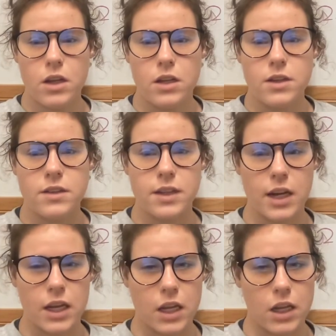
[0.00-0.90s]
The
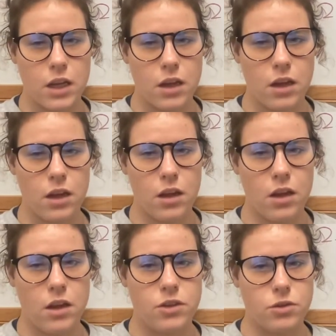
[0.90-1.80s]
second
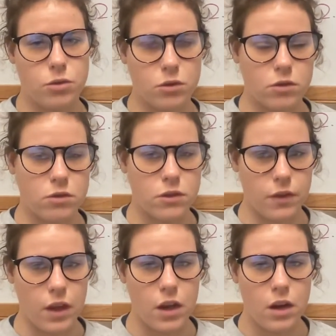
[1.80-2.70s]
historical
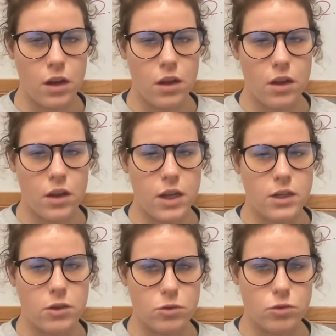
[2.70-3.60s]
event and
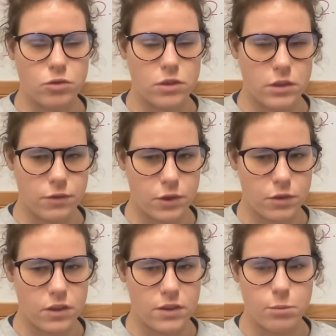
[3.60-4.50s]
cultural
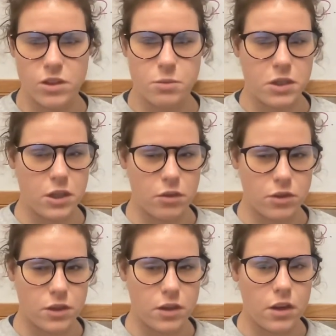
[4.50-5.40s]
influence that must be
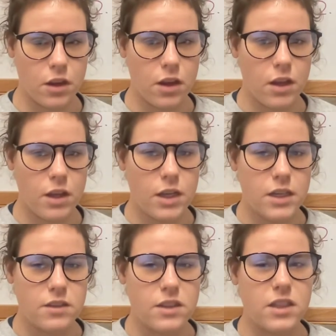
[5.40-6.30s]
noted
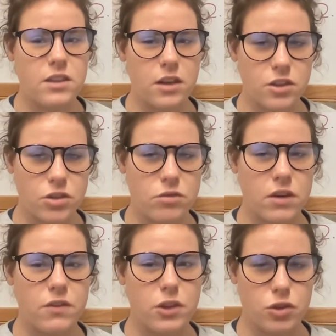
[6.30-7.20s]
is the Industrial
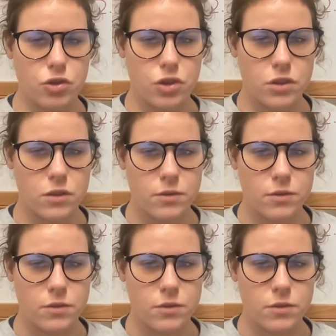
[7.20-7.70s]
Revolution.